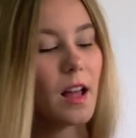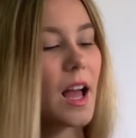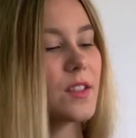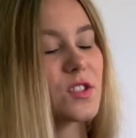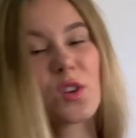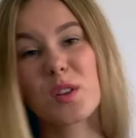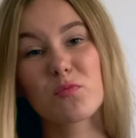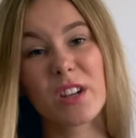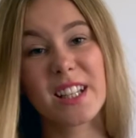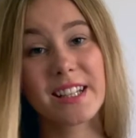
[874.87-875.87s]
and there's
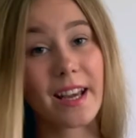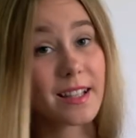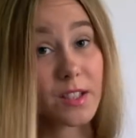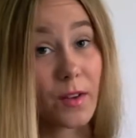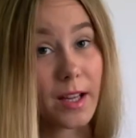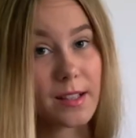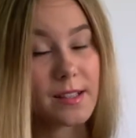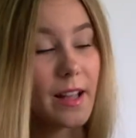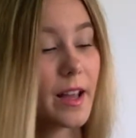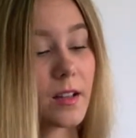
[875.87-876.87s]
nothing really negative I can
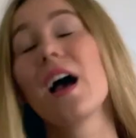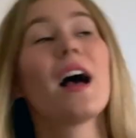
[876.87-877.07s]
say.